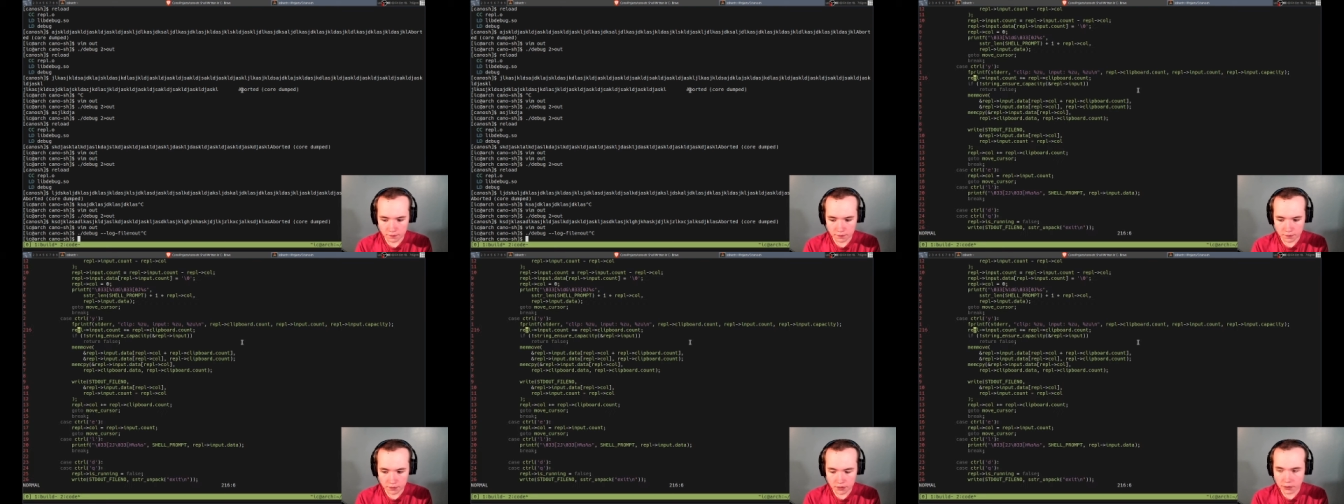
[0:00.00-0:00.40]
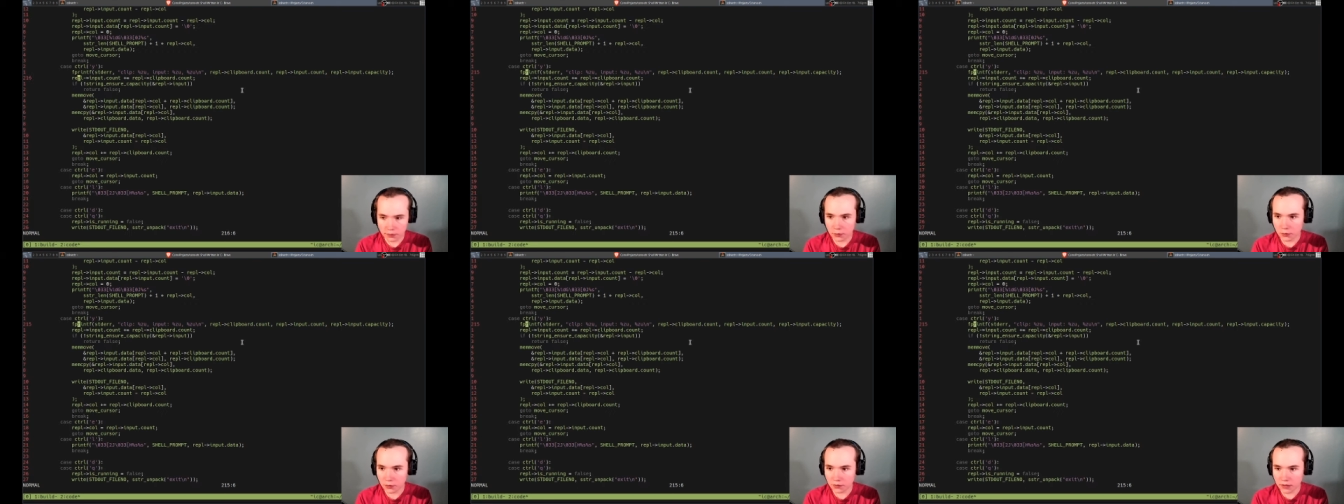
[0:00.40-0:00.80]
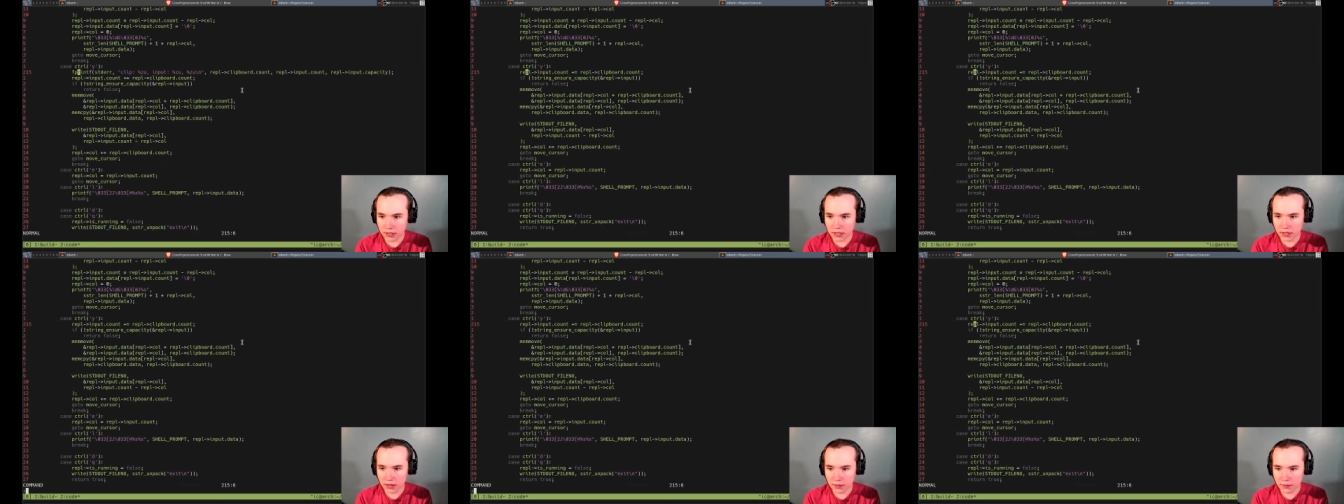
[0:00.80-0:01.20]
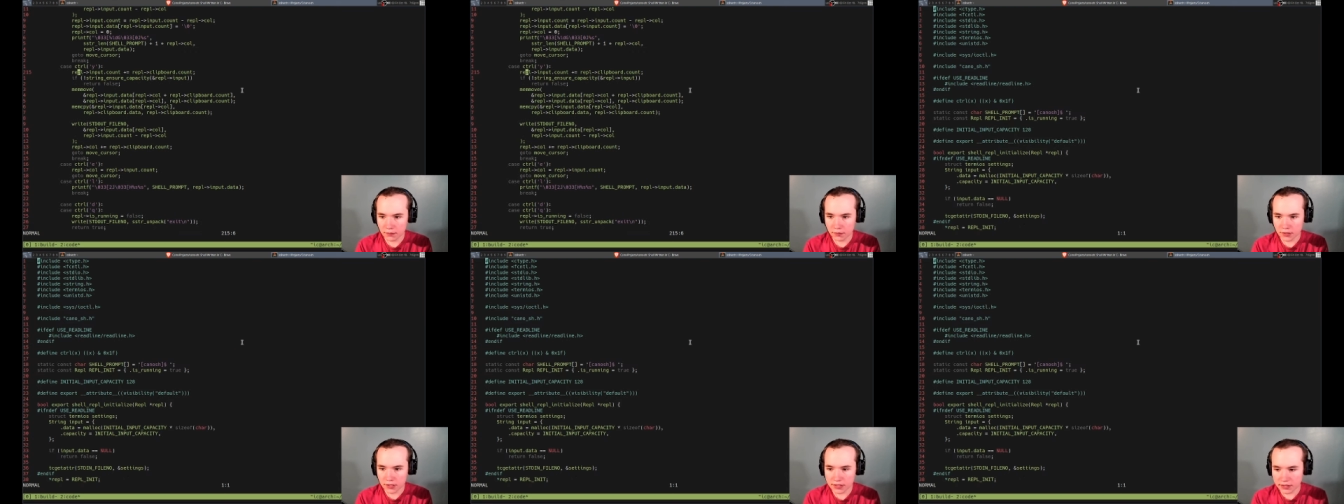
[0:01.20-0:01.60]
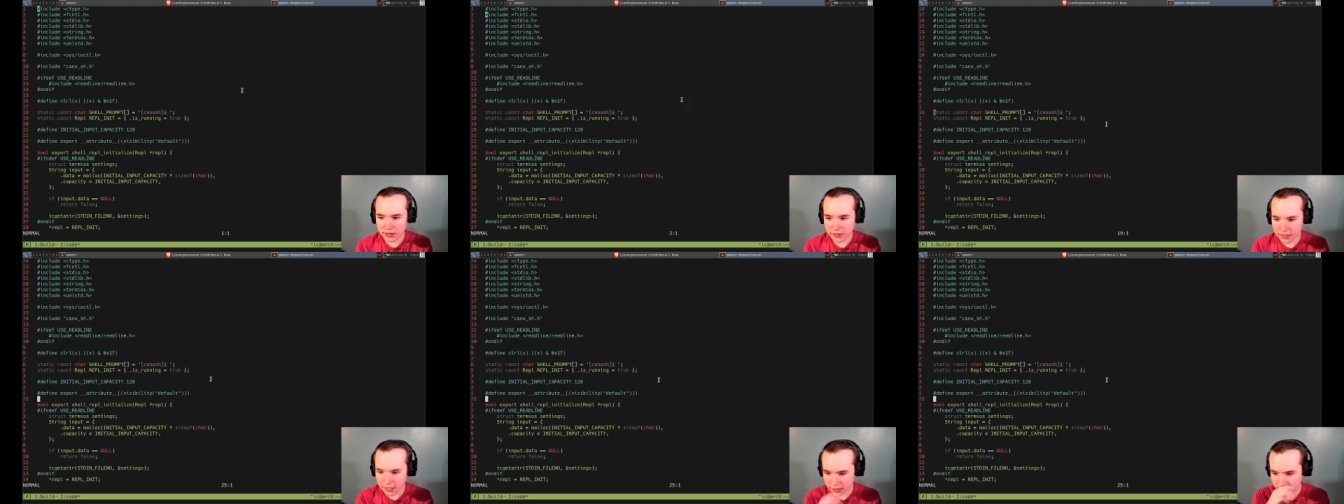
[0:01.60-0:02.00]
Let me remove the
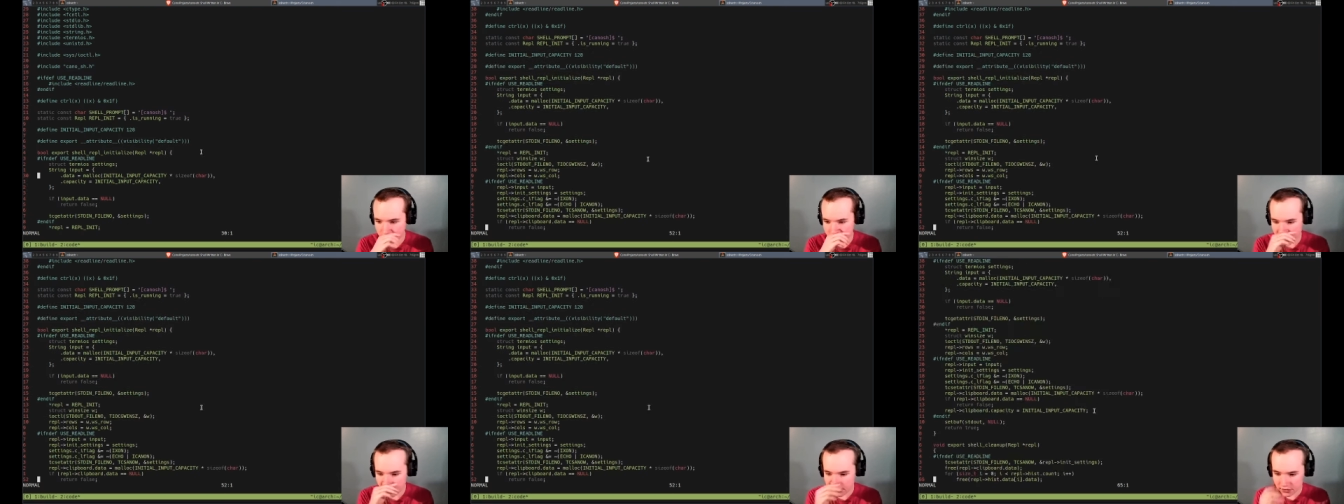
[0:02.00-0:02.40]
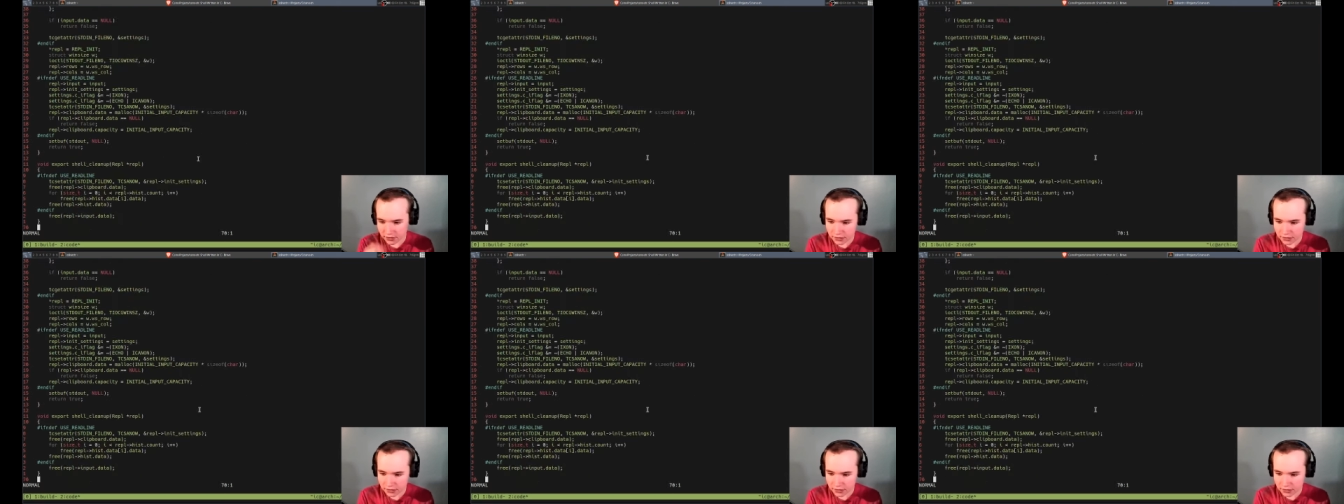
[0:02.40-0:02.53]
statements actually,